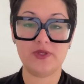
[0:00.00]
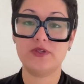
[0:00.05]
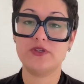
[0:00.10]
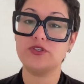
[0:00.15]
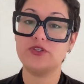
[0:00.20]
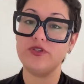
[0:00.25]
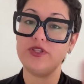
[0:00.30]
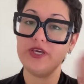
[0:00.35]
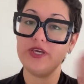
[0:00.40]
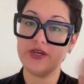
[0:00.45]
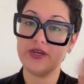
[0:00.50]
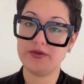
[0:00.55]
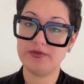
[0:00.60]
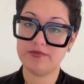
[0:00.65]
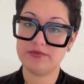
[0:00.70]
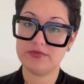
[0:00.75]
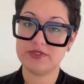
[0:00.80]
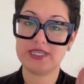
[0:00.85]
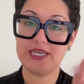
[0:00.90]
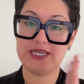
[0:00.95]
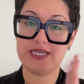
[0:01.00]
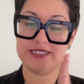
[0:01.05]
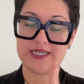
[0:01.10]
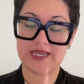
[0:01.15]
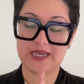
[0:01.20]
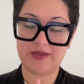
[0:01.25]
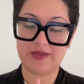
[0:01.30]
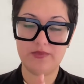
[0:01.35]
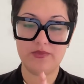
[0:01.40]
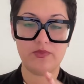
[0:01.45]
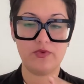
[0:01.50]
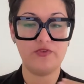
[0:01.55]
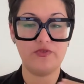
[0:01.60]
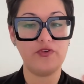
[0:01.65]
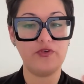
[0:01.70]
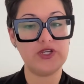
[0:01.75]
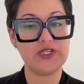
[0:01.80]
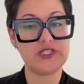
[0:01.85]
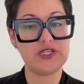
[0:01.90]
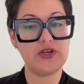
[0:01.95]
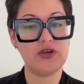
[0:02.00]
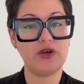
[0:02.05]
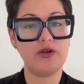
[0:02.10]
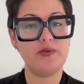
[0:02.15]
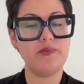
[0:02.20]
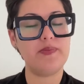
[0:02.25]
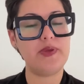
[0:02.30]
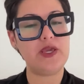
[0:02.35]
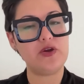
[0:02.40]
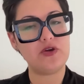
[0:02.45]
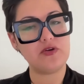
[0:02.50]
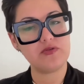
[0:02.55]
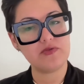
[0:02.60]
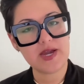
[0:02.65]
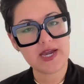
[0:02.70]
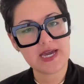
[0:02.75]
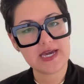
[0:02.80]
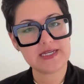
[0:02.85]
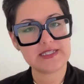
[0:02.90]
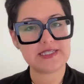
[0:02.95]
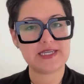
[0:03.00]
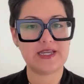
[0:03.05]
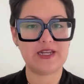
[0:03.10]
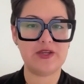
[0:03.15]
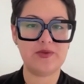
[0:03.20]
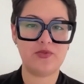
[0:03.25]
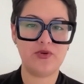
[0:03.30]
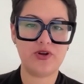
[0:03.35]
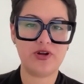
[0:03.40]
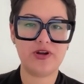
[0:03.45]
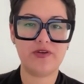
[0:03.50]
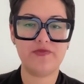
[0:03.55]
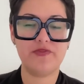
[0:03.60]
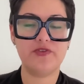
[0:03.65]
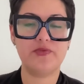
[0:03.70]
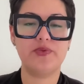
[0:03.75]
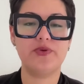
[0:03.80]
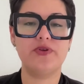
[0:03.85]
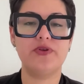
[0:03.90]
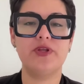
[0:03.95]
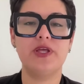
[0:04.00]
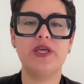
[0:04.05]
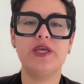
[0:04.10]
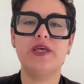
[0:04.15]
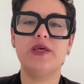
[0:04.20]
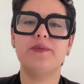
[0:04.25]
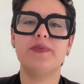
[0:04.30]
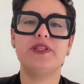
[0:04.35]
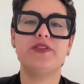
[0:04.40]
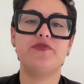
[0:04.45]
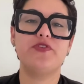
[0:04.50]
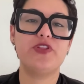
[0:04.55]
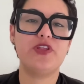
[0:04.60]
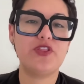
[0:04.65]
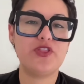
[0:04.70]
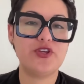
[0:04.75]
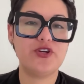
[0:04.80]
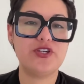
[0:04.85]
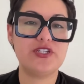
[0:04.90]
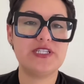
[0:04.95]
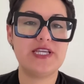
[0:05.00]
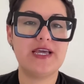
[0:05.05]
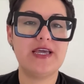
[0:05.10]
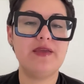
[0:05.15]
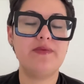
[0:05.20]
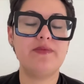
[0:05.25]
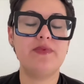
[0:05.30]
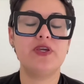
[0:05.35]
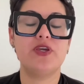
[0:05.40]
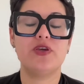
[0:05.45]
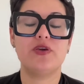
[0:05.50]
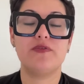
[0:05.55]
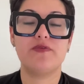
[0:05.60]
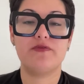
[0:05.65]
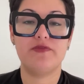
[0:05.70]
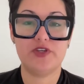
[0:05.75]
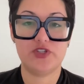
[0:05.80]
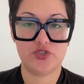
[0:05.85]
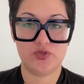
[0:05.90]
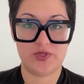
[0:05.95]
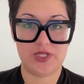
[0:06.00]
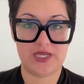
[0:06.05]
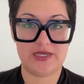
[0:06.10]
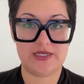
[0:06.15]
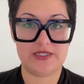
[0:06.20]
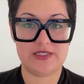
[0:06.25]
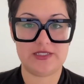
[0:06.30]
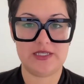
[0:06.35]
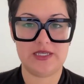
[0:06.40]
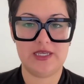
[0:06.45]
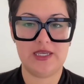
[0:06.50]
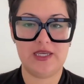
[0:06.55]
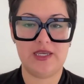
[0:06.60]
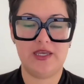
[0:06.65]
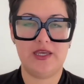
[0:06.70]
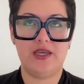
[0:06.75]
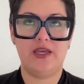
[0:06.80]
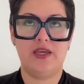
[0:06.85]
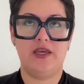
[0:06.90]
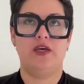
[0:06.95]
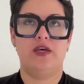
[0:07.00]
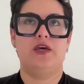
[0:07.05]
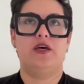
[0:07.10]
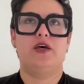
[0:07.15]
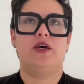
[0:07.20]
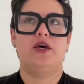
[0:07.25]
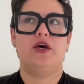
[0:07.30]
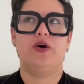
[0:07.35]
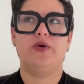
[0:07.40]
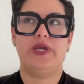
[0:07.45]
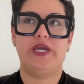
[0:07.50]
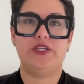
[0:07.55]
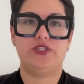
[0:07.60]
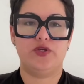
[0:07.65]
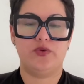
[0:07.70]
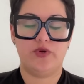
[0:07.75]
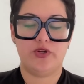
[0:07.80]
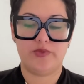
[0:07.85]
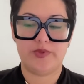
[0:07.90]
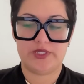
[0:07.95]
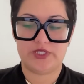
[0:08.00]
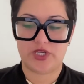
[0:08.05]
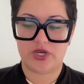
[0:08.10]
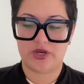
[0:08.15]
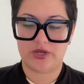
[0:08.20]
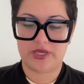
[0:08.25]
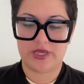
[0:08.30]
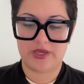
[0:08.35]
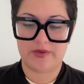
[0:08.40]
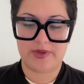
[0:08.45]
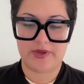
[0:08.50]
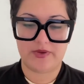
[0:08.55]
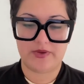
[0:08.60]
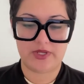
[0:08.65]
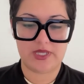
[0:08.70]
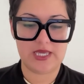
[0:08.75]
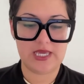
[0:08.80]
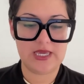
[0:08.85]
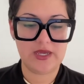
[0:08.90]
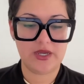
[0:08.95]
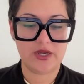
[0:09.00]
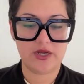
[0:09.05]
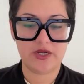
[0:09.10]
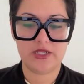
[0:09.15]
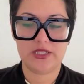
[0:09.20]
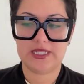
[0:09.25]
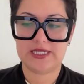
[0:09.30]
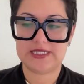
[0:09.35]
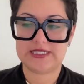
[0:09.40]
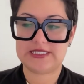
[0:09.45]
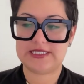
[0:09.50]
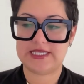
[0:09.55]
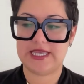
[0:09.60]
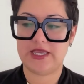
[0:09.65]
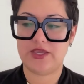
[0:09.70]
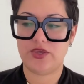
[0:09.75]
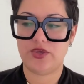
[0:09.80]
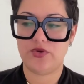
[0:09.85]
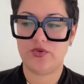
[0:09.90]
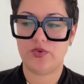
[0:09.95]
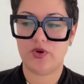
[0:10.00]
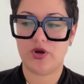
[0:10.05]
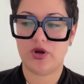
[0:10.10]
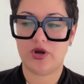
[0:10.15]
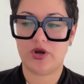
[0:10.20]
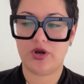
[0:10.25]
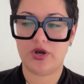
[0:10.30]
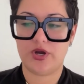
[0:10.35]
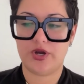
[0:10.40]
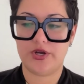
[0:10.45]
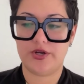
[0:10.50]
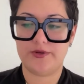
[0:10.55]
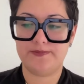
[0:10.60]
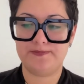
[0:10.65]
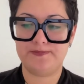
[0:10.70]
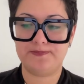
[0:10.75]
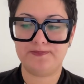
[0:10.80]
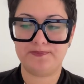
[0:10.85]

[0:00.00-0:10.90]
So there, second time, we're focusing on being correct, getting more comfortable. But for the third time, visualize. Okay, so what are we talking about here? Let's say you are